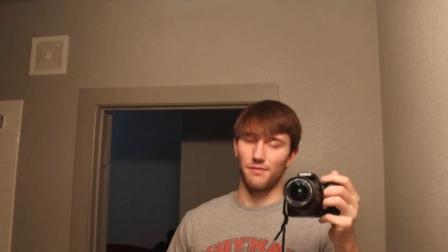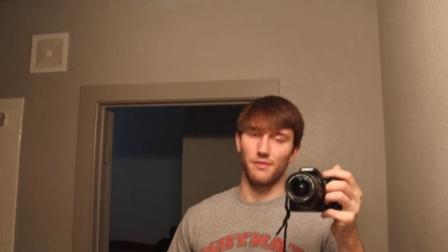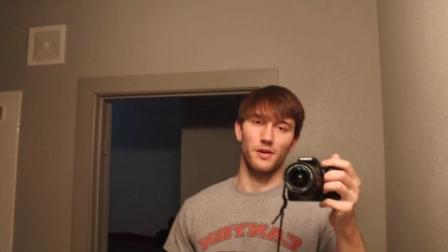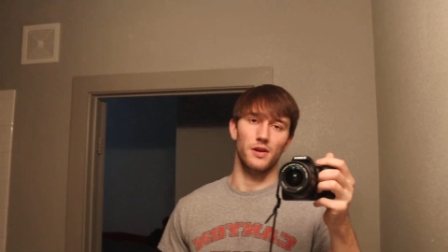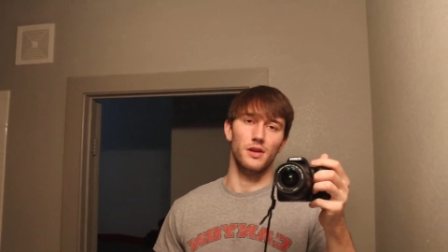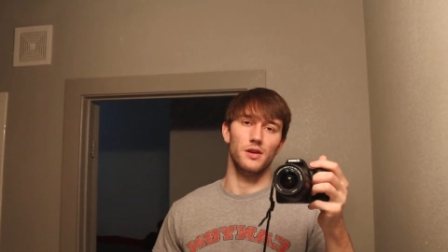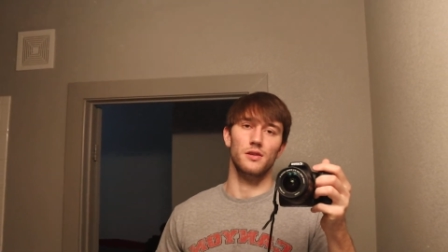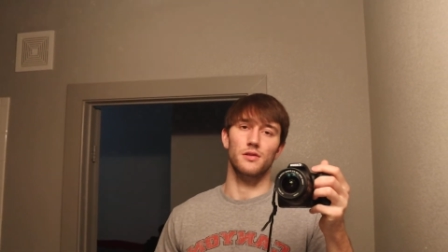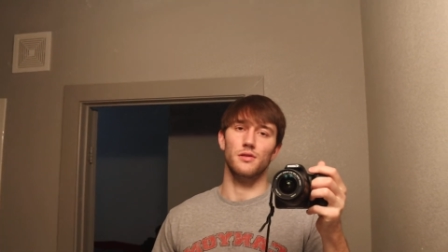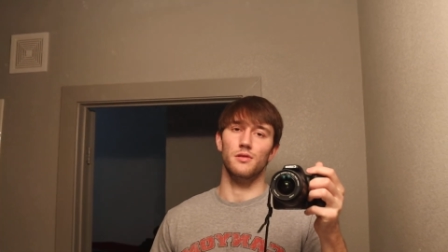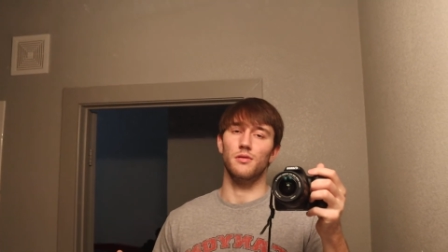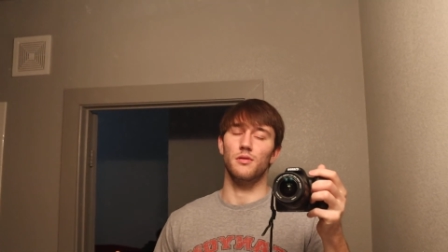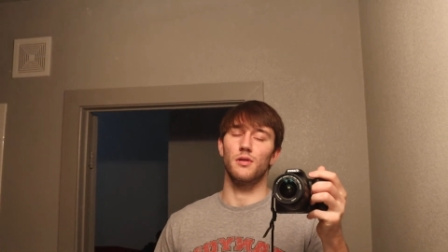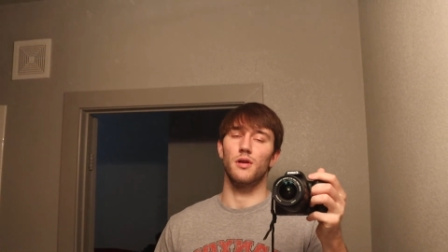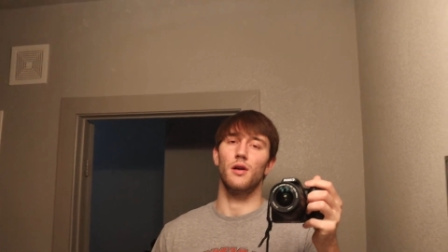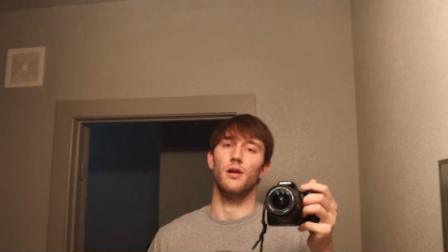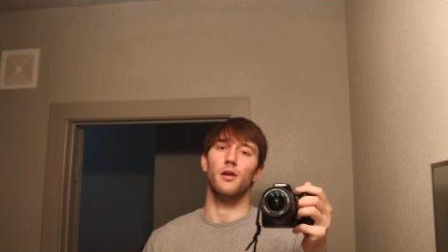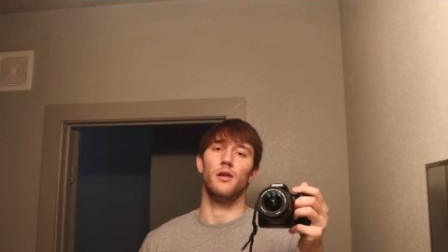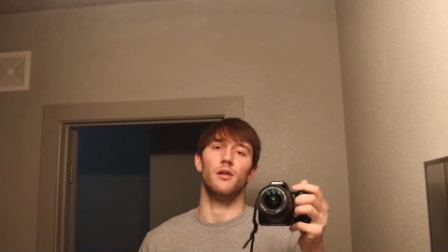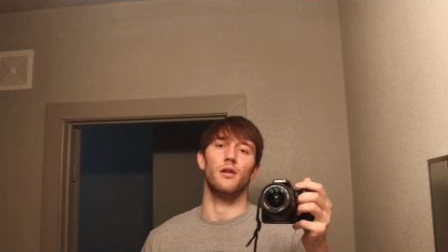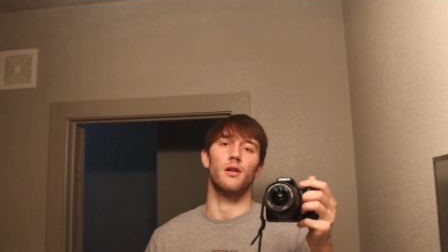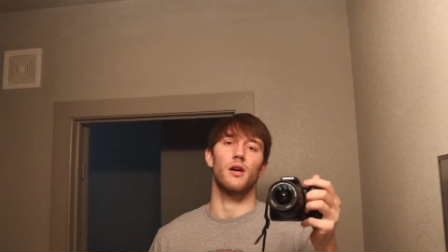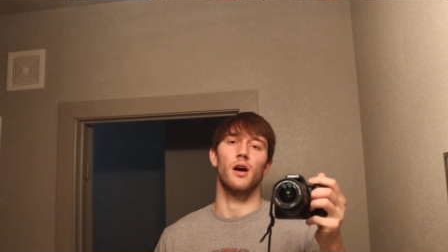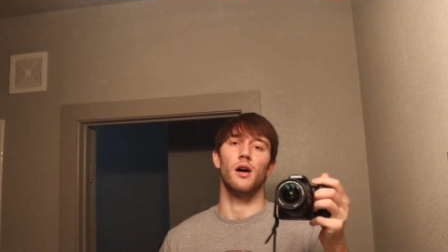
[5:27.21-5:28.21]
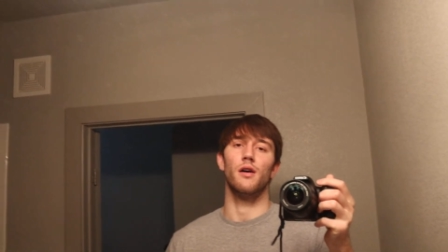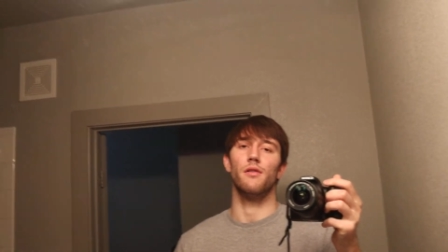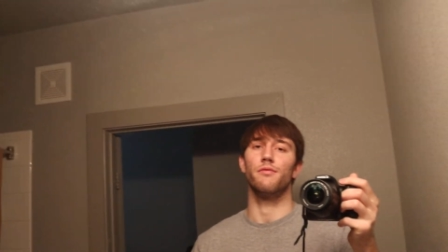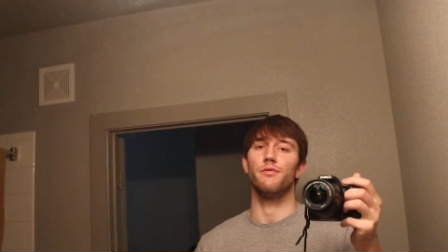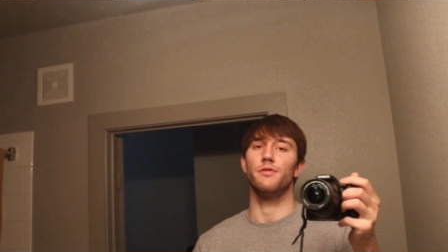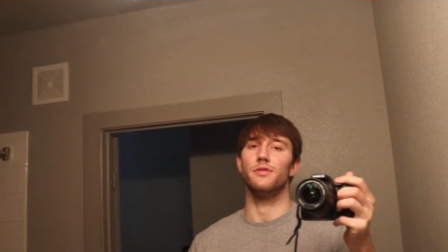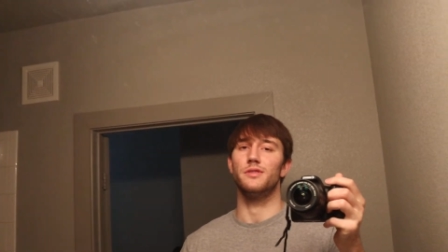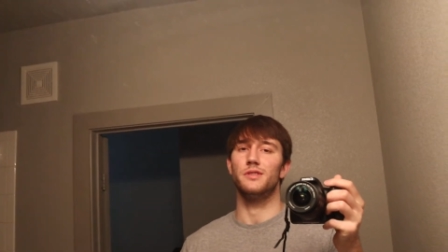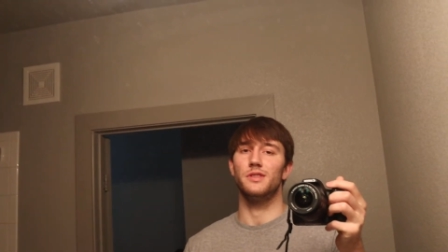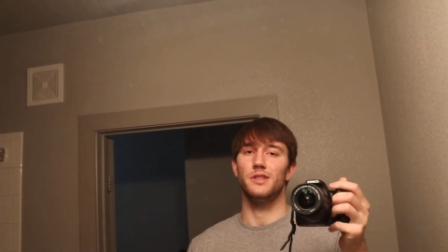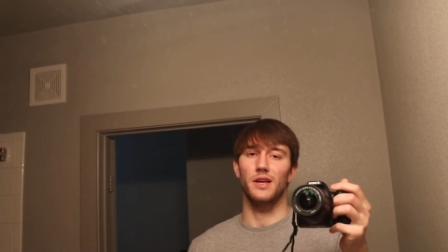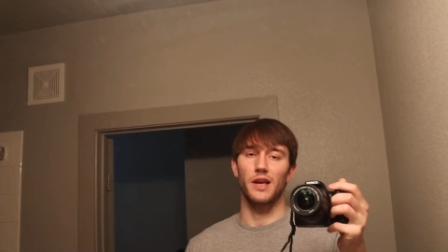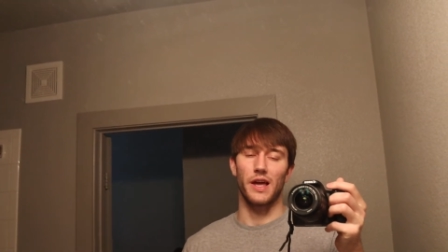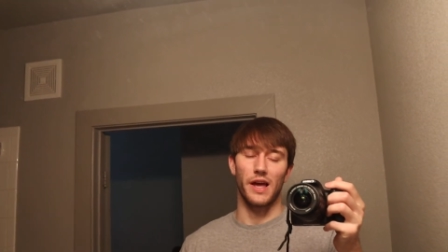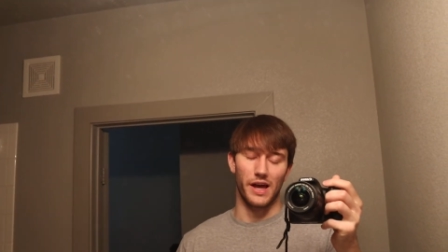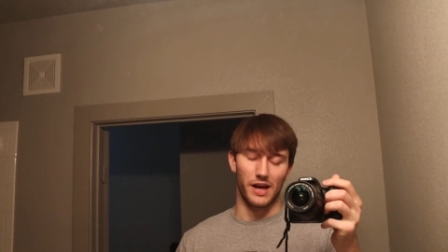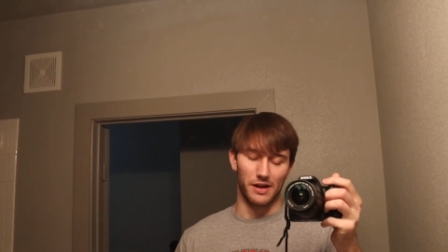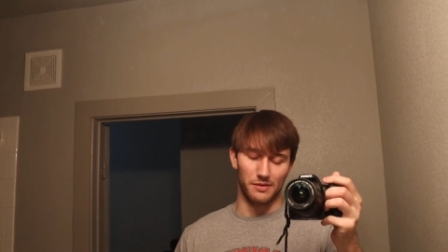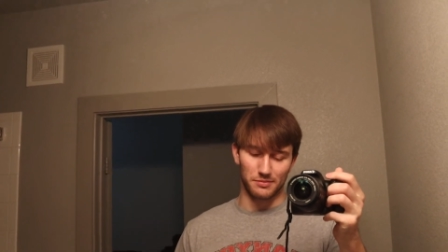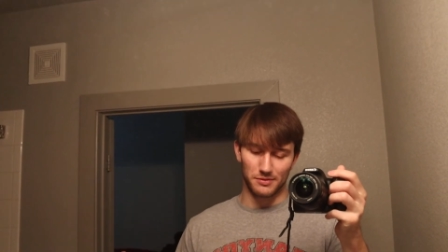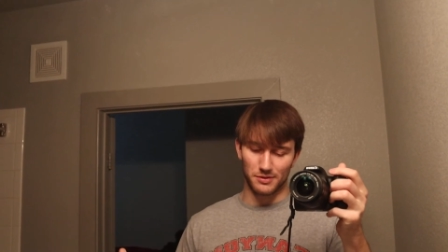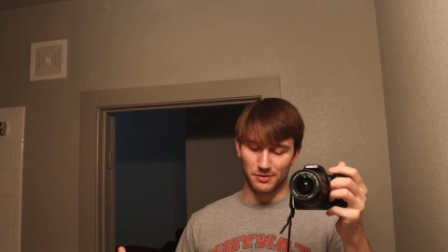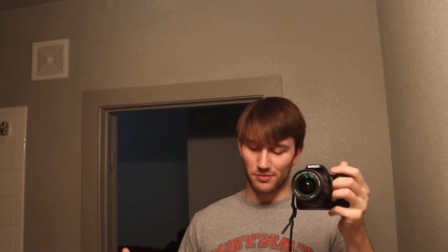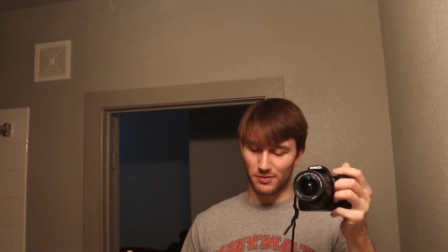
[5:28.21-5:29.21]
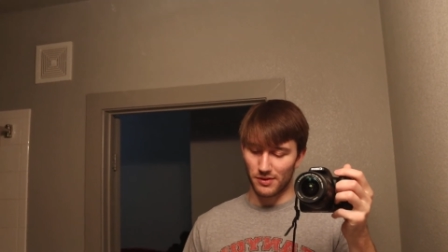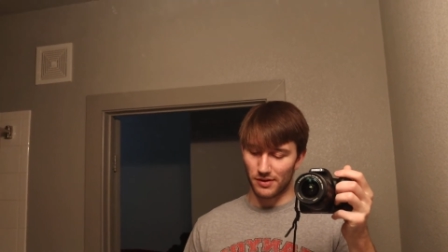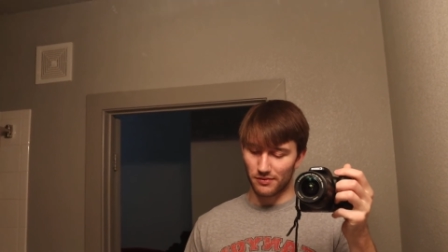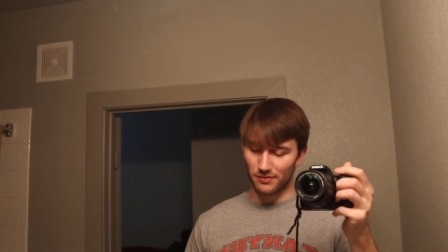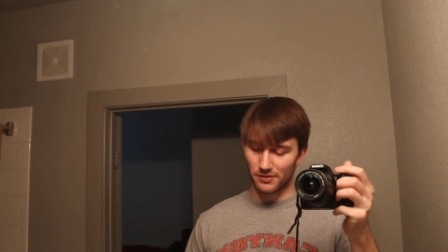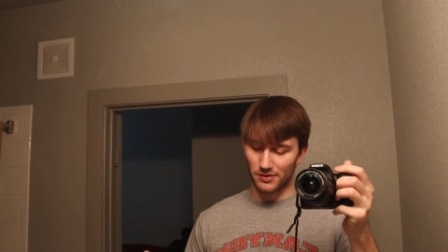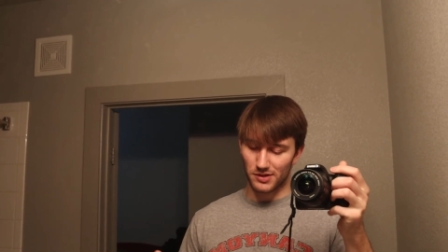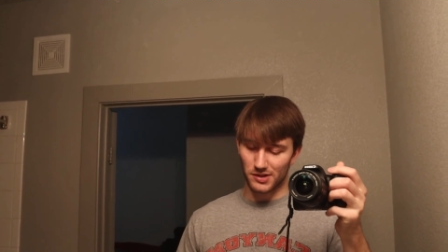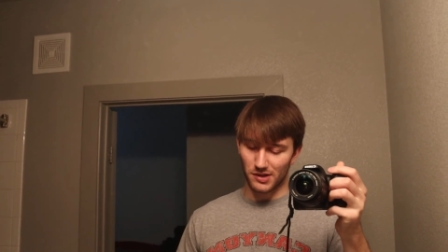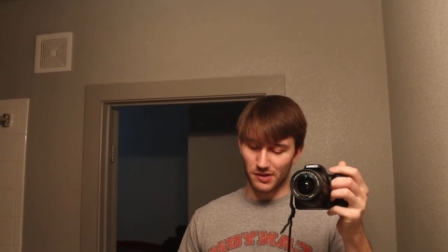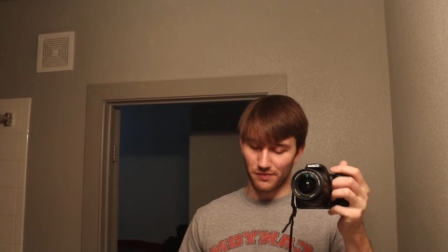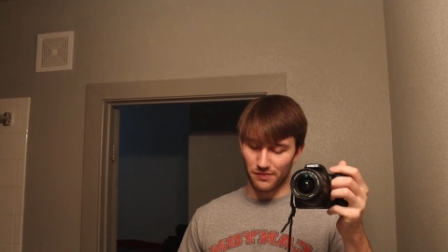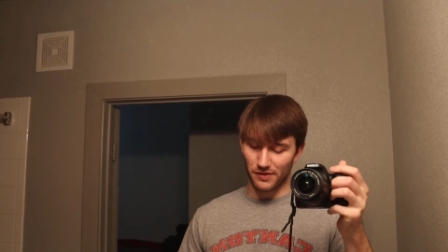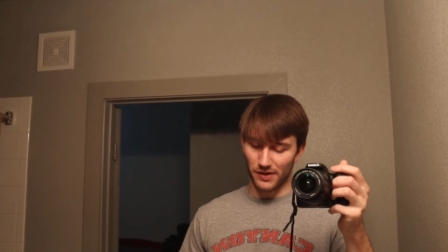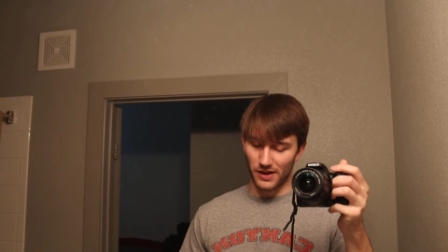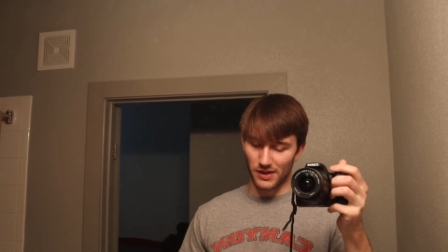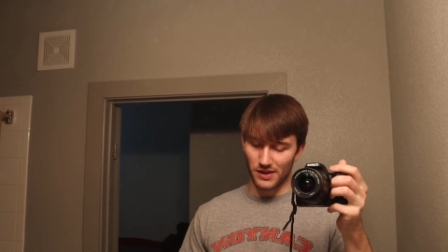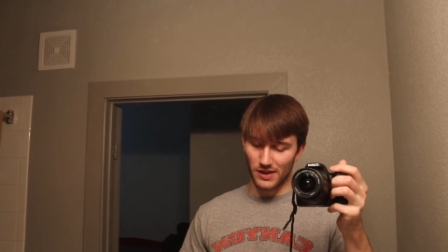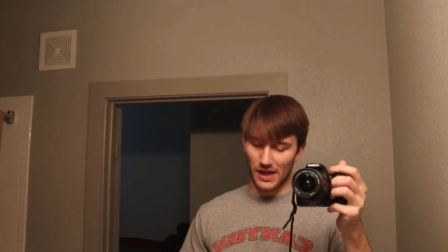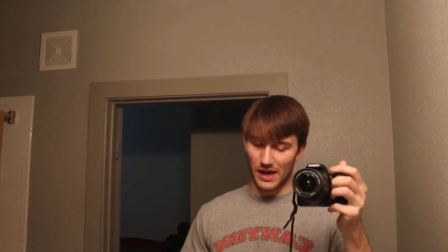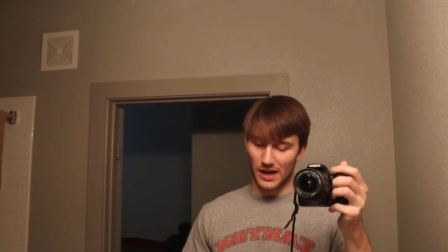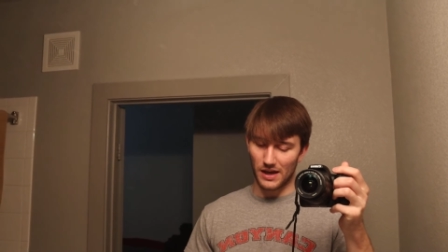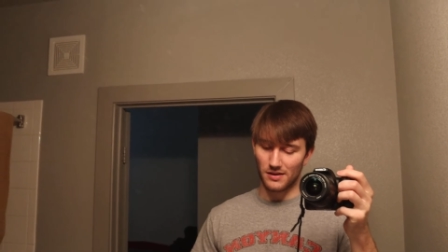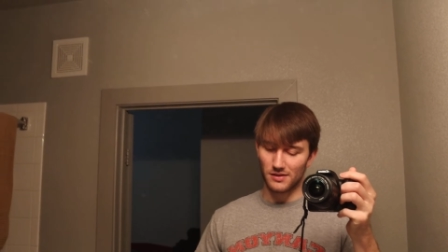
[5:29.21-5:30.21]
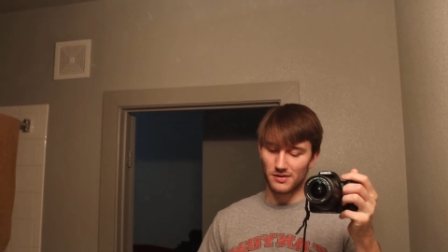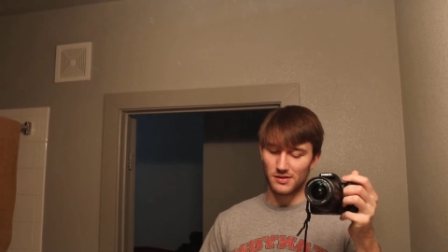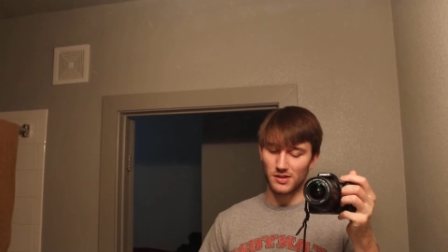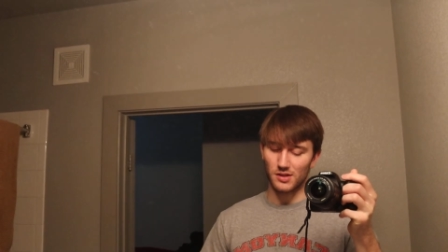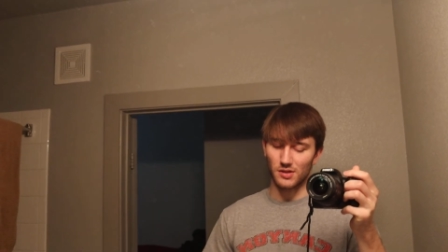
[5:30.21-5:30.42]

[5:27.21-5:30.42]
video call conferencing apps, whatever, stuff like that.